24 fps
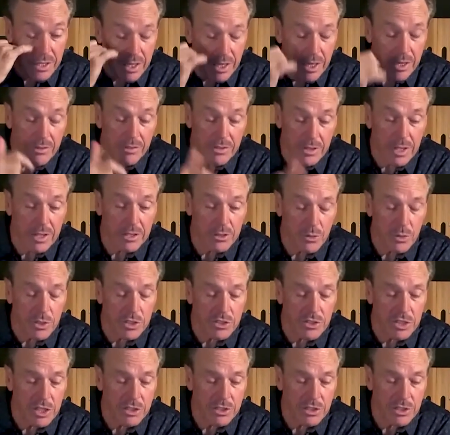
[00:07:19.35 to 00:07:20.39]
Yeah, that's what
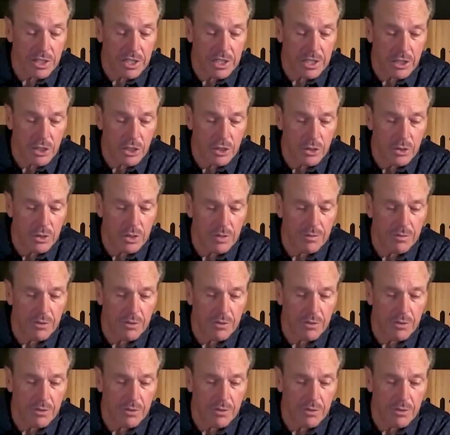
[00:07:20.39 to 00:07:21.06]
it says in Luke.